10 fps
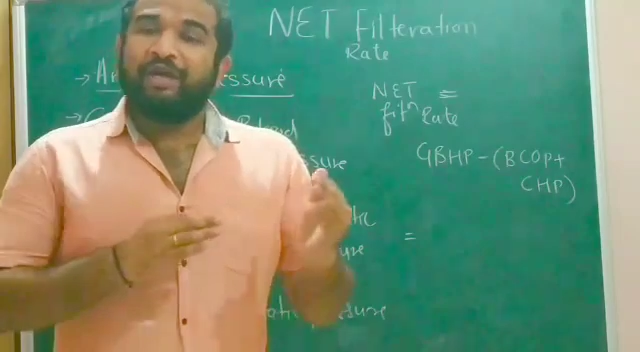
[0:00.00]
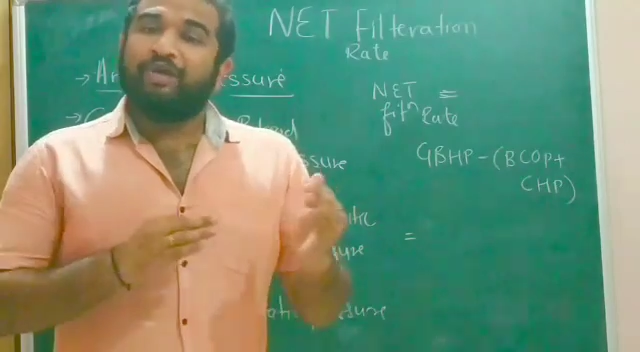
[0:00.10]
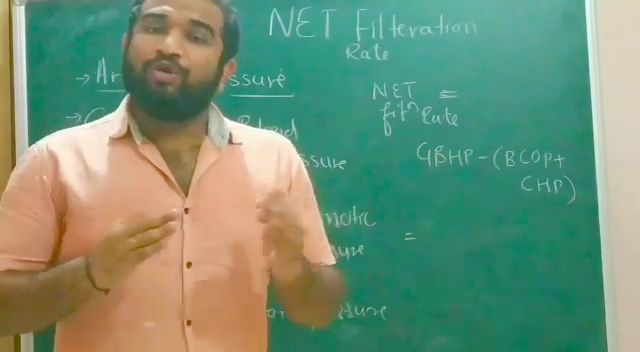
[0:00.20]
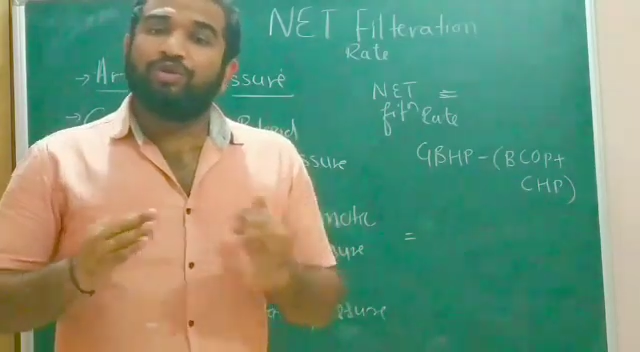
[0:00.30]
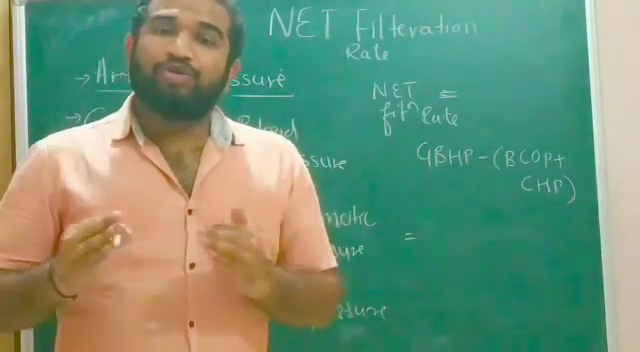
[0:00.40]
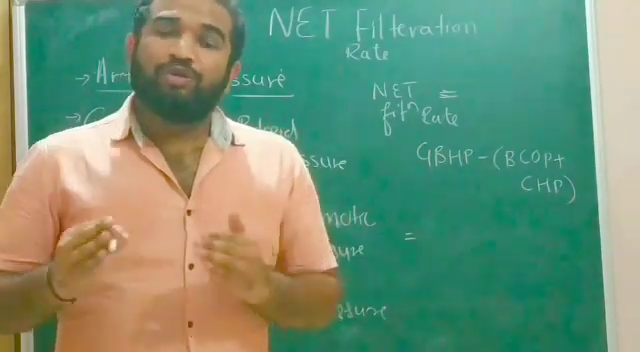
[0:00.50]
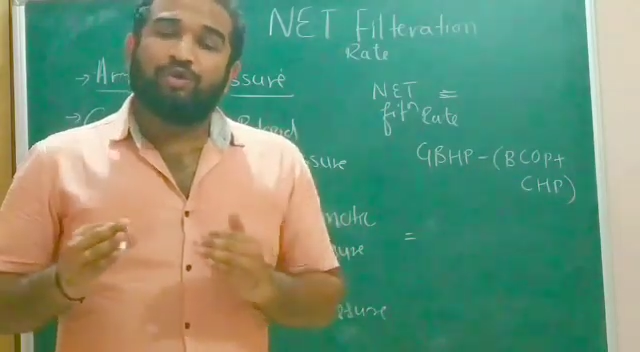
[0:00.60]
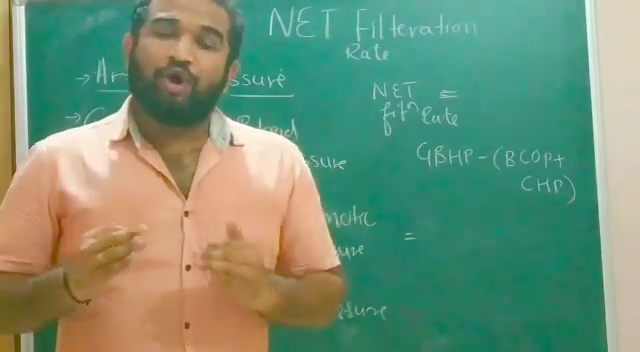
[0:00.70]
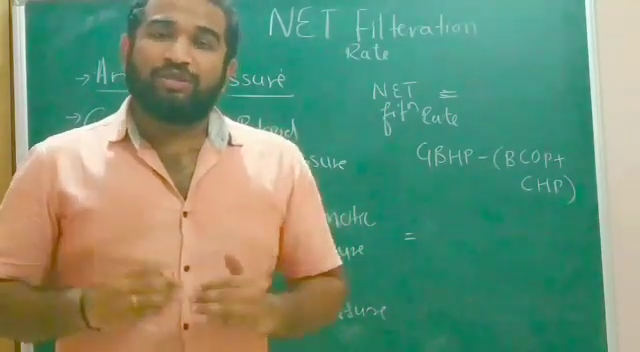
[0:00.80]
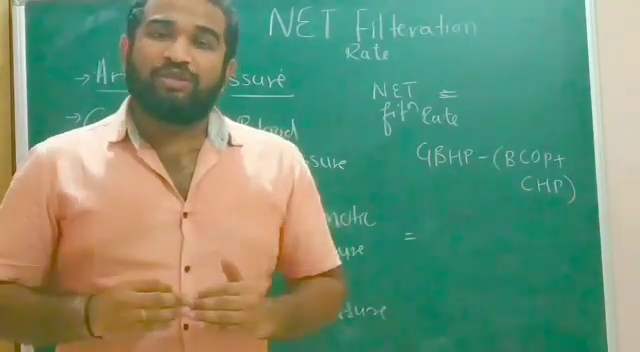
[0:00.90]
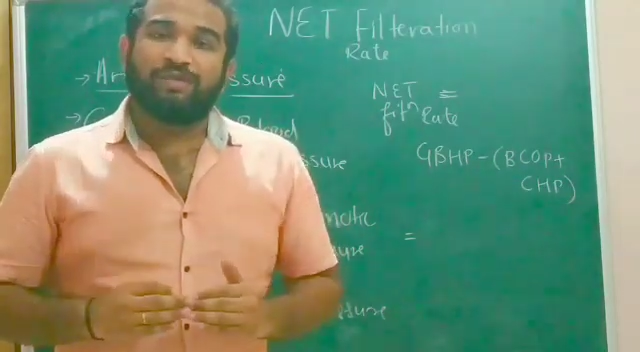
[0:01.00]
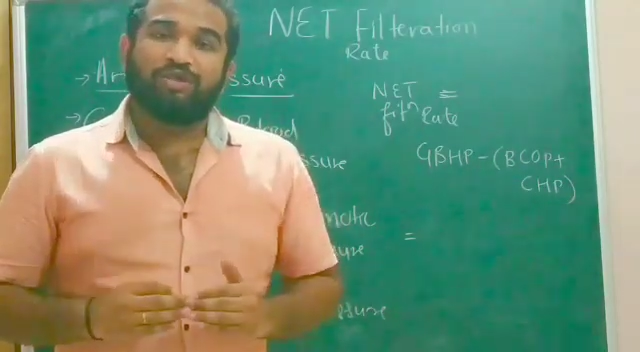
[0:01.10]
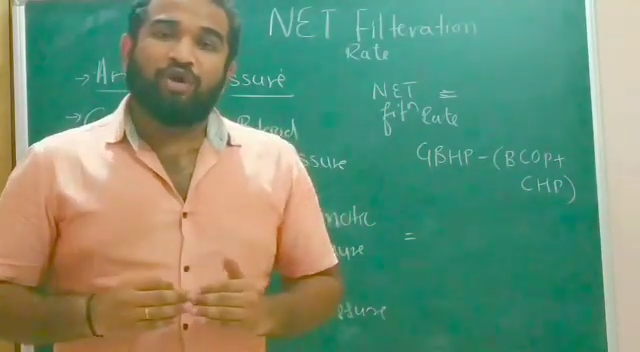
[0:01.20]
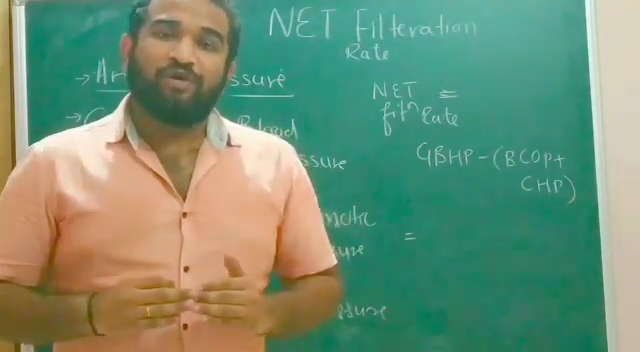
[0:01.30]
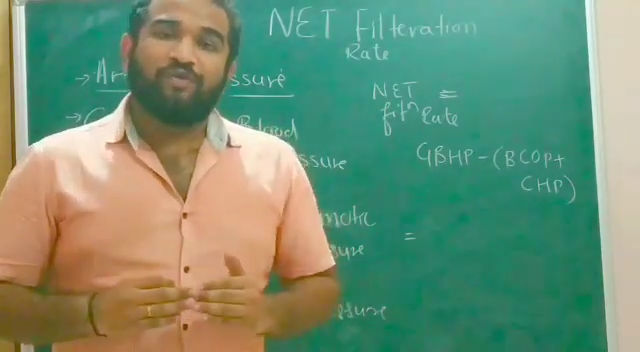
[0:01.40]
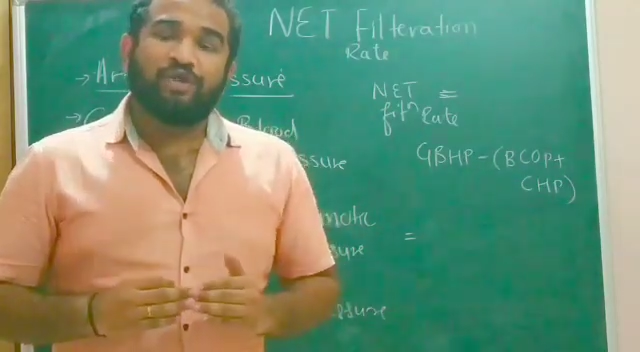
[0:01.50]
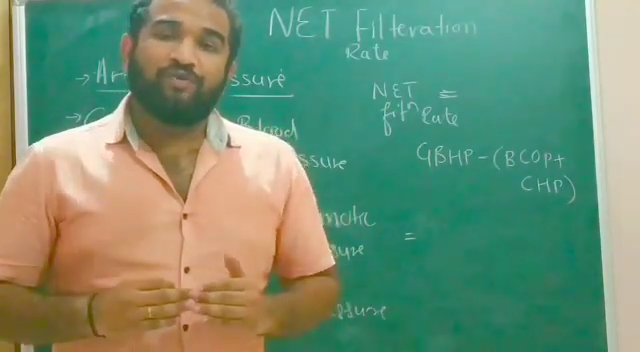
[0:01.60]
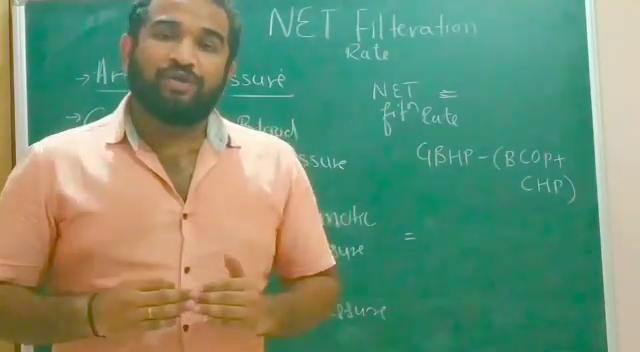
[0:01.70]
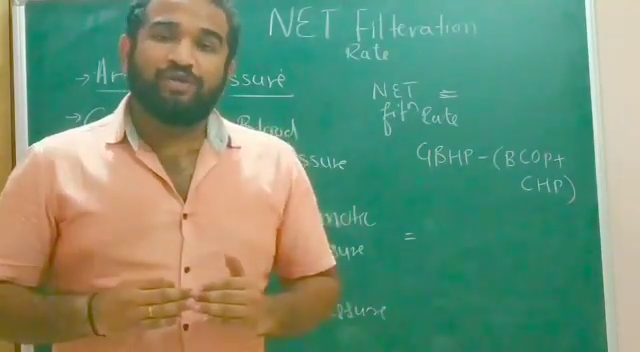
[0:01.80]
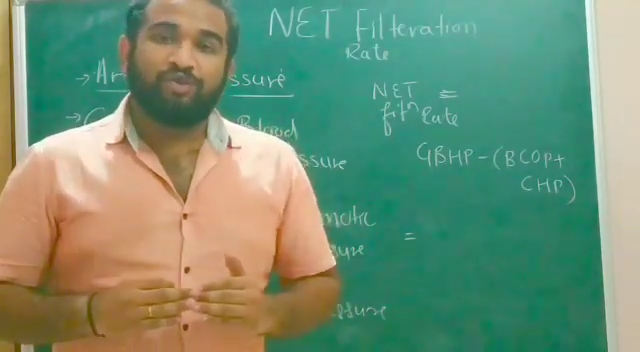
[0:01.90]
It goes to the proximal
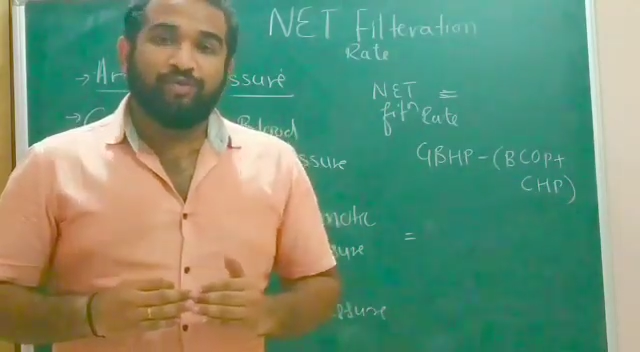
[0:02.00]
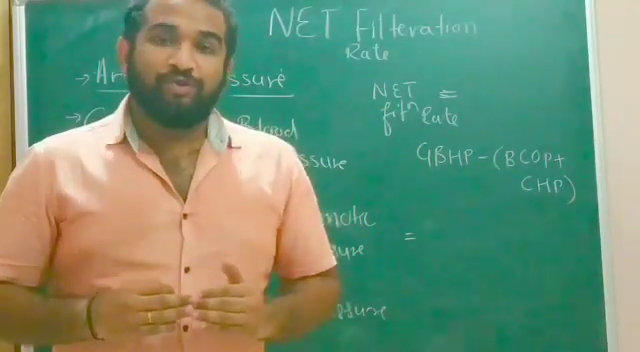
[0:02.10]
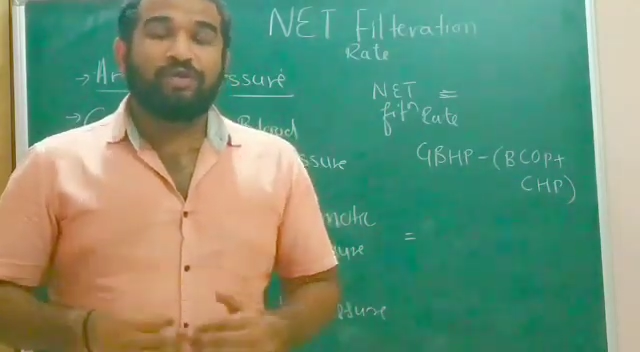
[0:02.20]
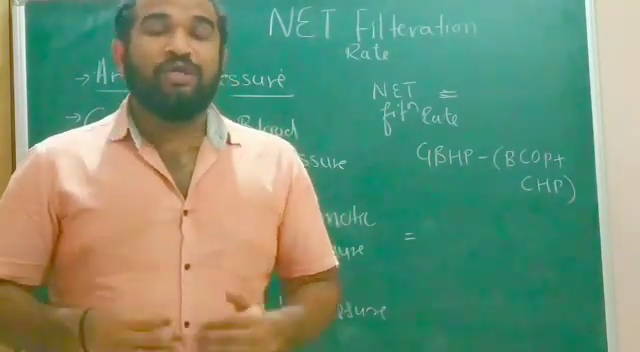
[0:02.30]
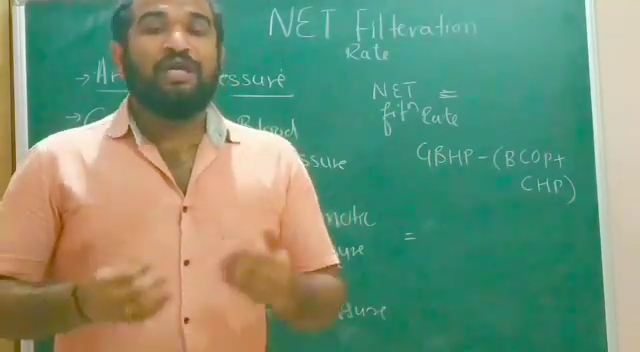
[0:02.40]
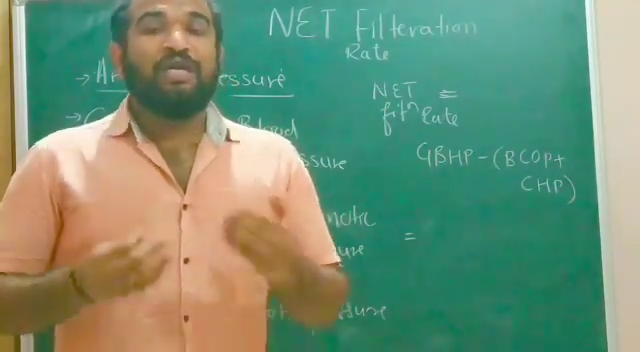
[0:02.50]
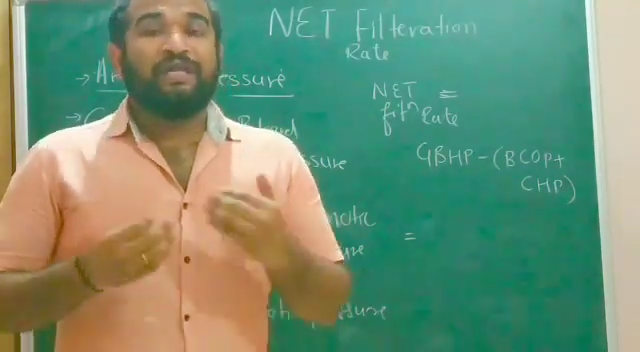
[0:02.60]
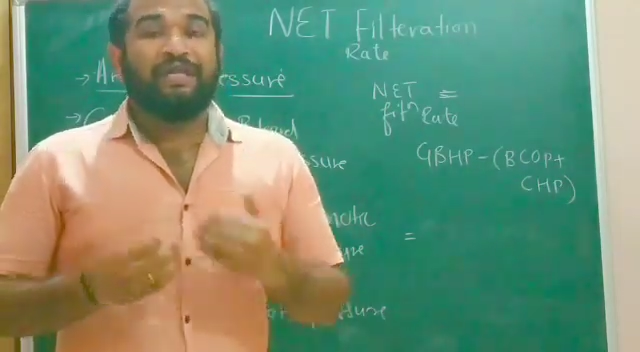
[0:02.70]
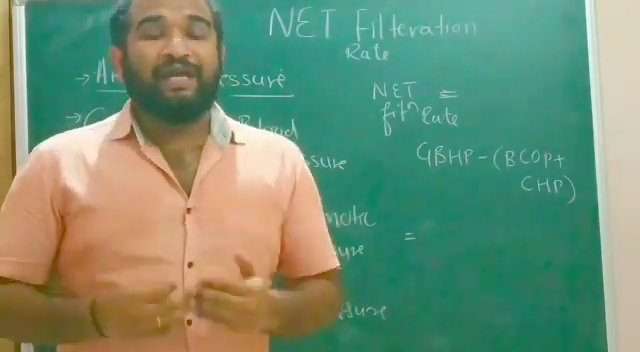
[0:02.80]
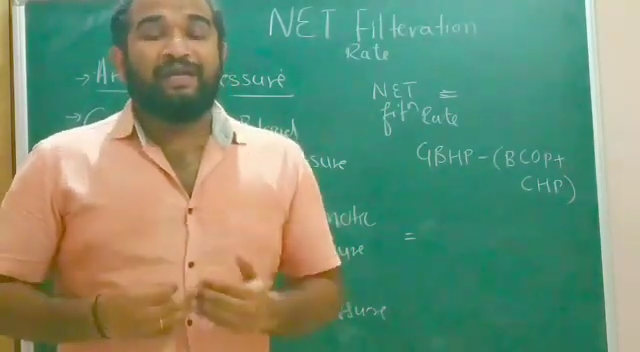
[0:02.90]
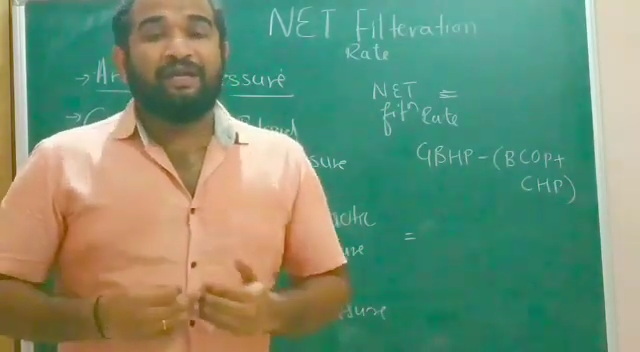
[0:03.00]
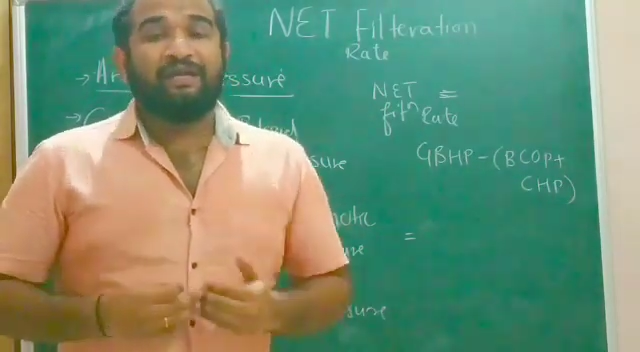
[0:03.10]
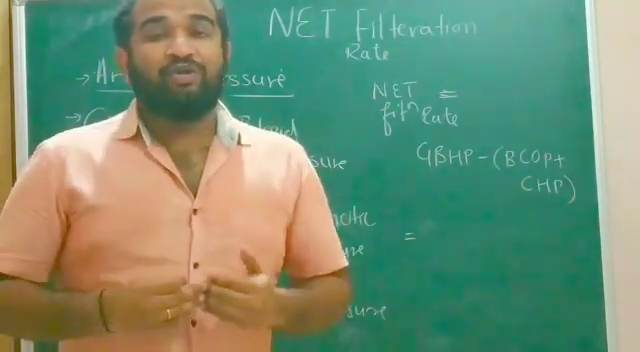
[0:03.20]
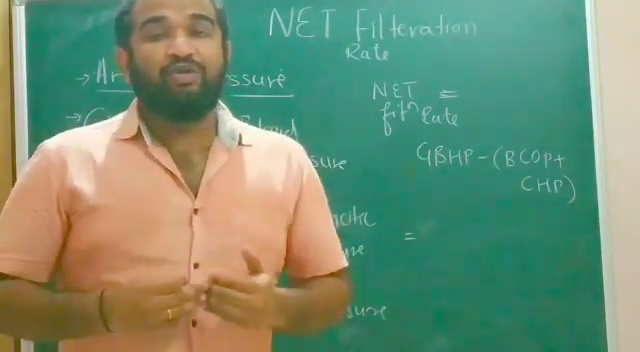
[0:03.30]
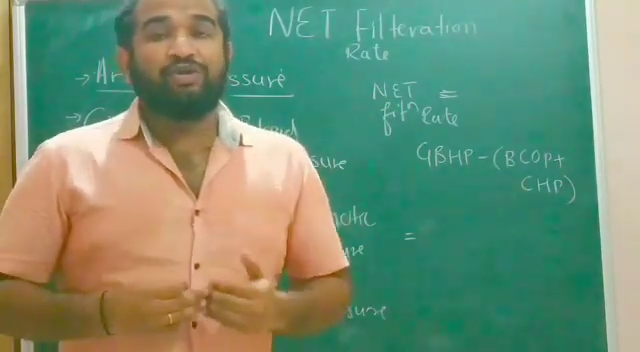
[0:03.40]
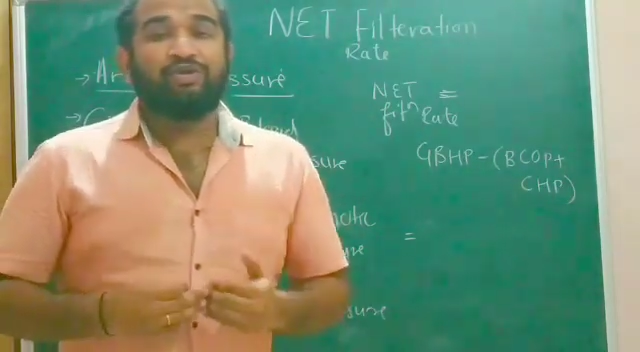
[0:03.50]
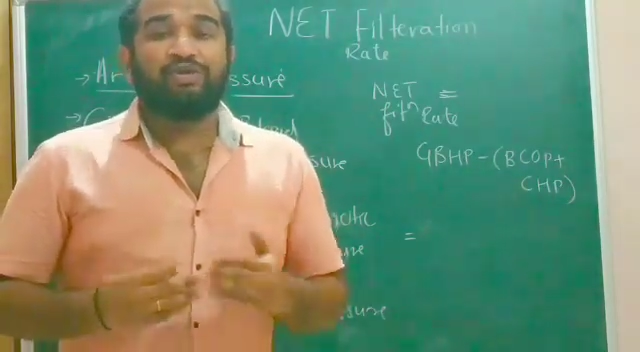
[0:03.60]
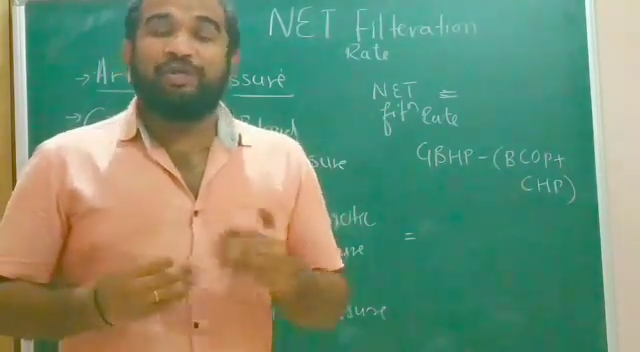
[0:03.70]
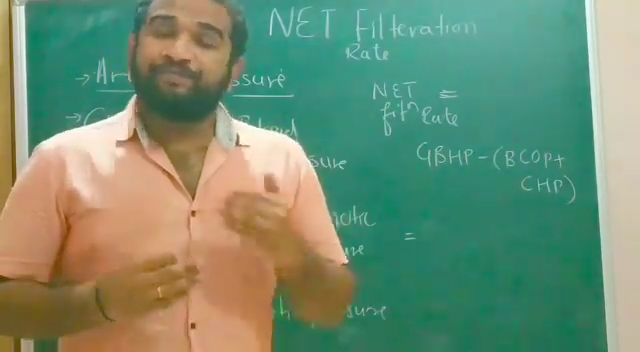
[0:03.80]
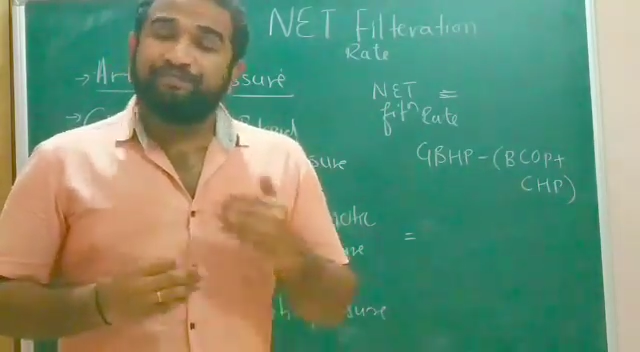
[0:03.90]
convoluted tubule. Then it goes
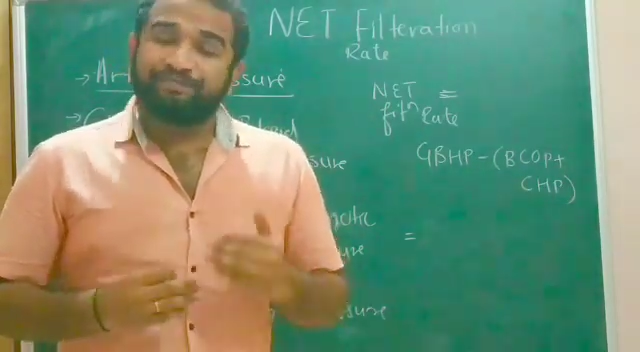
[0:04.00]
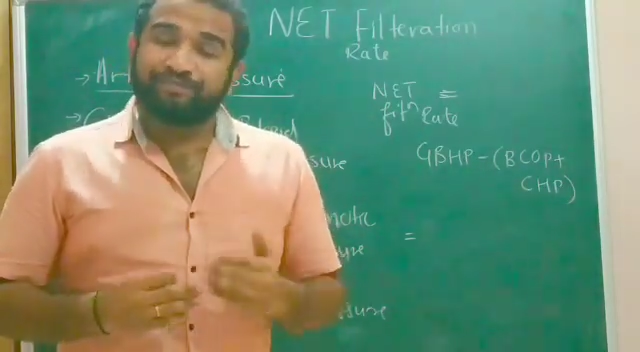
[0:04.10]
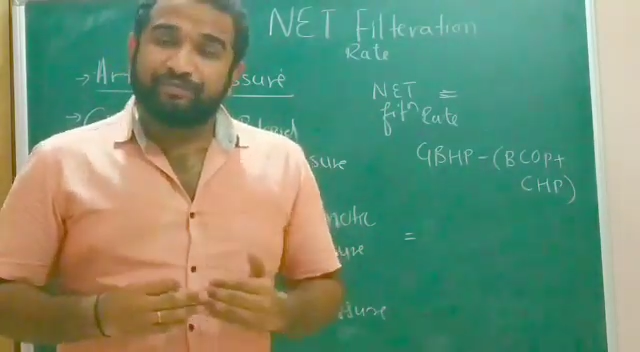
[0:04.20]
to the